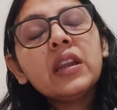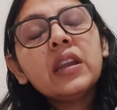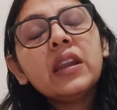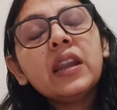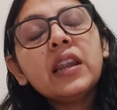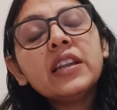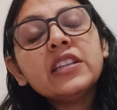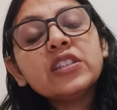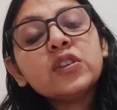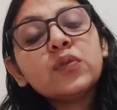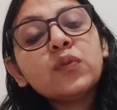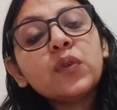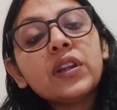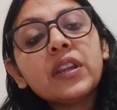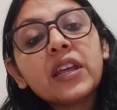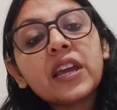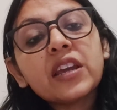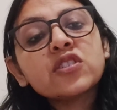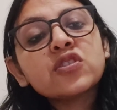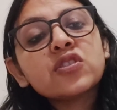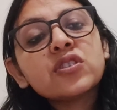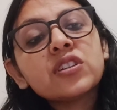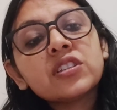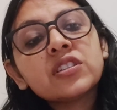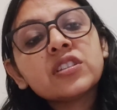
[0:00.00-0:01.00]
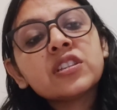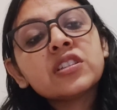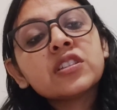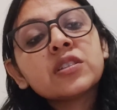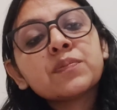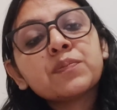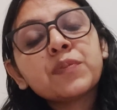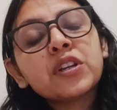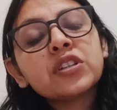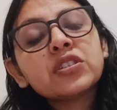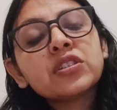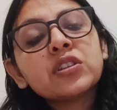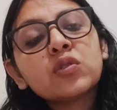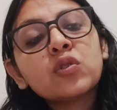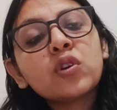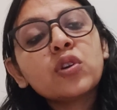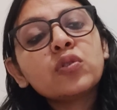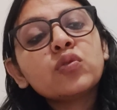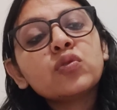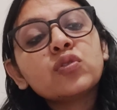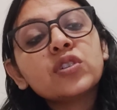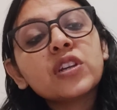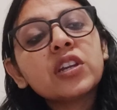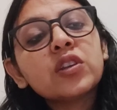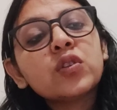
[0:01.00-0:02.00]
Let's see what action is this person
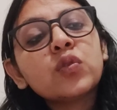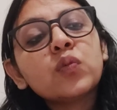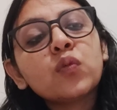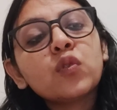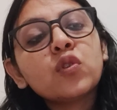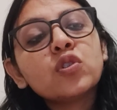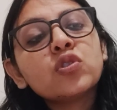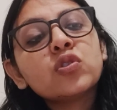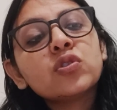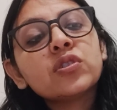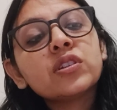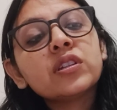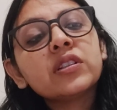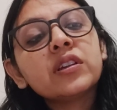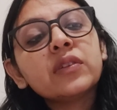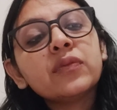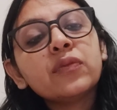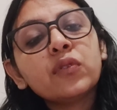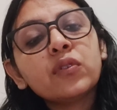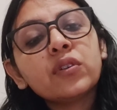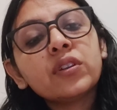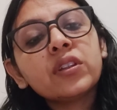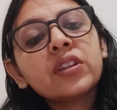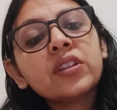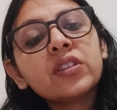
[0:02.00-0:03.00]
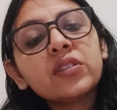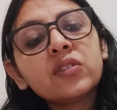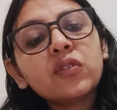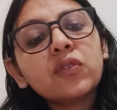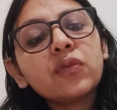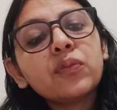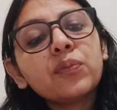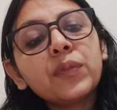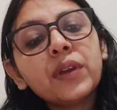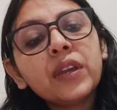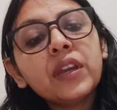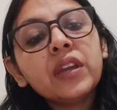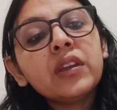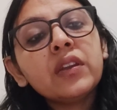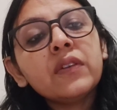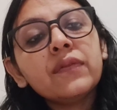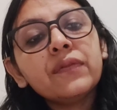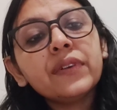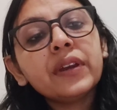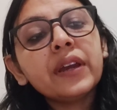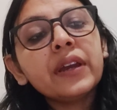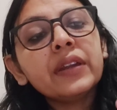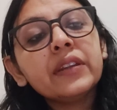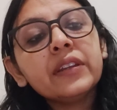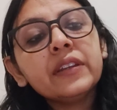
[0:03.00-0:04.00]
going to take towards you till the 14th of May, if
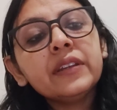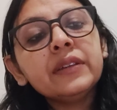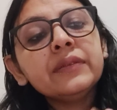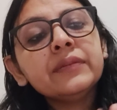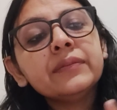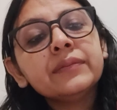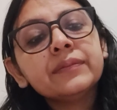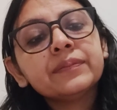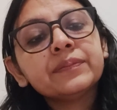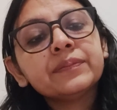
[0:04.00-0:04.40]
any.